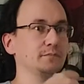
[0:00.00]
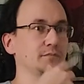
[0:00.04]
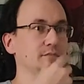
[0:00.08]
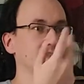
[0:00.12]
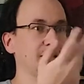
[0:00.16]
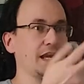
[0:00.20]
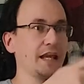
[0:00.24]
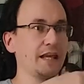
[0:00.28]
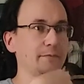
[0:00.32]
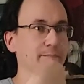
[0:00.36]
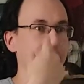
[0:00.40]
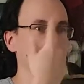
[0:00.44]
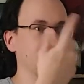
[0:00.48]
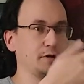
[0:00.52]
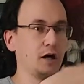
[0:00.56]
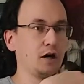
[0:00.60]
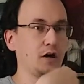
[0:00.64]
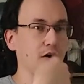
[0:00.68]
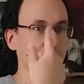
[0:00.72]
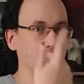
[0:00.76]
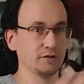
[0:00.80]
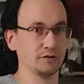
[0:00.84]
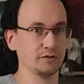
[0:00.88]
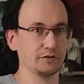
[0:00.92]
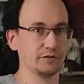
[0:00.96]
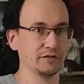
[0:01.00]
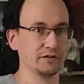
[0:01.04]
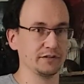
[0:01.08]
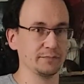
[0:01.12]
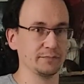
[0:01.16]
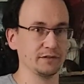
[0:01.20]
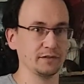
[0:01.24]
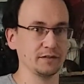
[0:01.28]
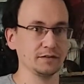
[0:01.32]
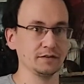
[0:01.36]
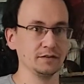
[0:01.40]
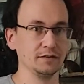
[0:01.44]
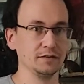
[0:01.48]
tape on or
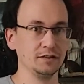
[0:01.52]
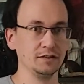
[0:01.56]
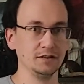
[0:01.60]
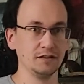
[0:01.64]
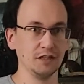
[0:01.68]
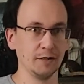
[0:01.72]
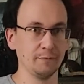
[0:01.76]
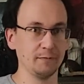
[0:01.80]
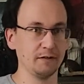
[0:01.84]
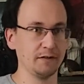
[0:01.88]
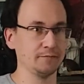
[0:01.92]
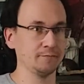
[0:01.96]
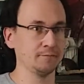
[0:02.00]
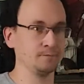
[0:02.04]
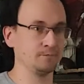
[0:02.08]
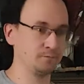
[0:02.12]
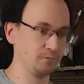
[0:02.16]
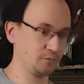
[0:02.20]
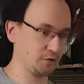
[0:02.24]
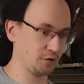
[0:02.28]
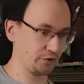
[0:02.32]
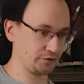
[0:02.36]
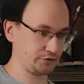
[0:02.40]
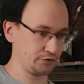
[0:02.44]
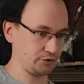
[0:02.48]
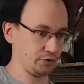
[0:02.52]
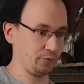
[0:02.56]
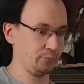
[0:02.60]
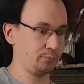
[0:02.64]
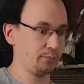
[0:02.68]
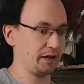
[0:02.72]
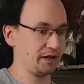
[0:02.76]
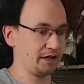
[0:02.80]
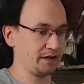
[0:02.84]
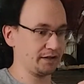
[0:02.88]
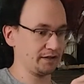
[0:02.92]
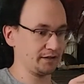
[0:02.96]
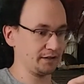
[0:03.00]
something. I mean, first you
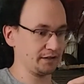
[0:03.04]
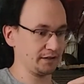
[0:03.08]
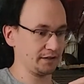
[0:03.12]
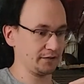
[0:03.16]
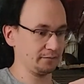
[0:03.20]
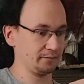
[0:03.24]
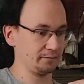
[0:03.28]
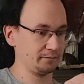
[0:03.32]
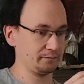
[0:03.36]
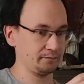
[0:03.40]
make the